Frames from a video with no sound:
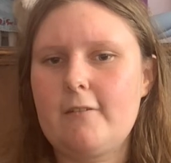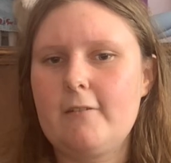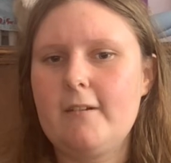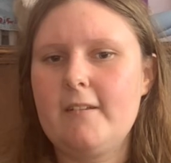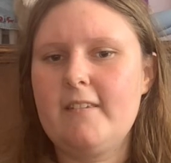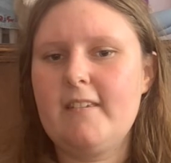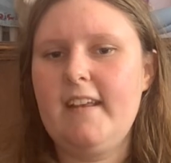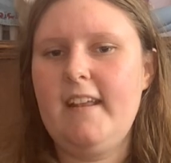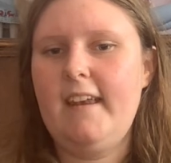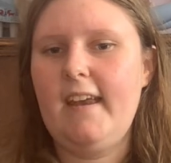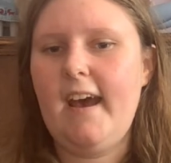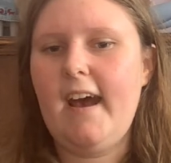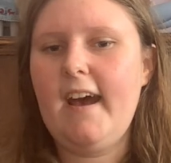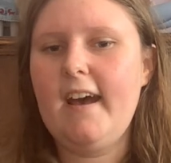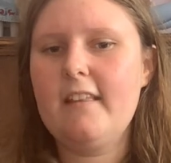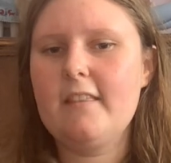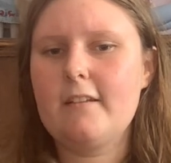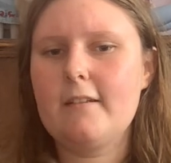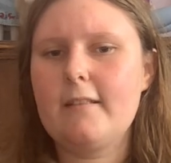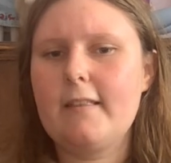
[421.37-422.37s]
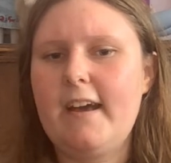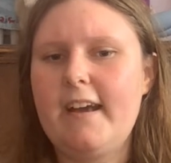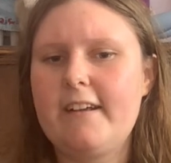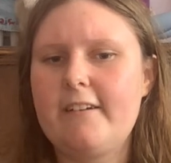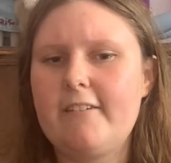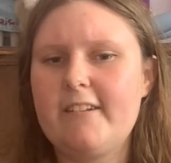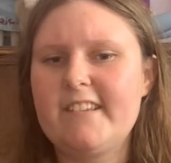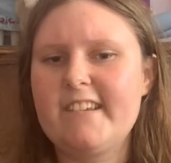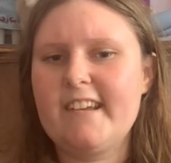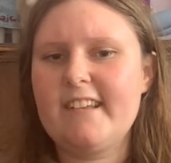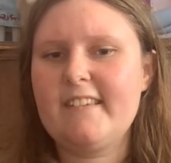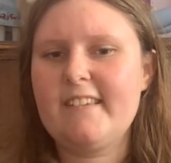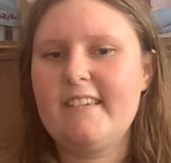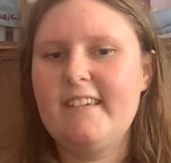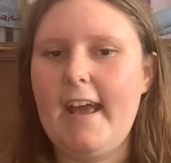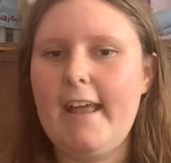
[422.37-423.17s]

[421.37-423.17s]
roles in other languages,